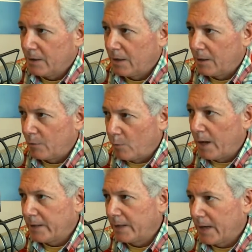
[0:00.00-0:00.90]

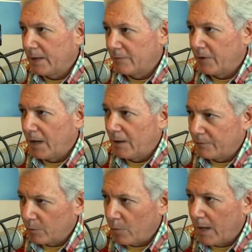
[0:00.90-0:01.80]
why they got
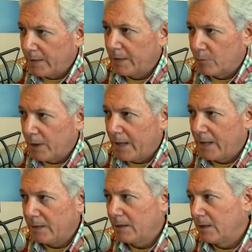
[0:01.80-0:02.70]
involved or why they
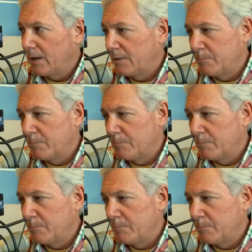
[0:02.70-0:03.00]
ran, right.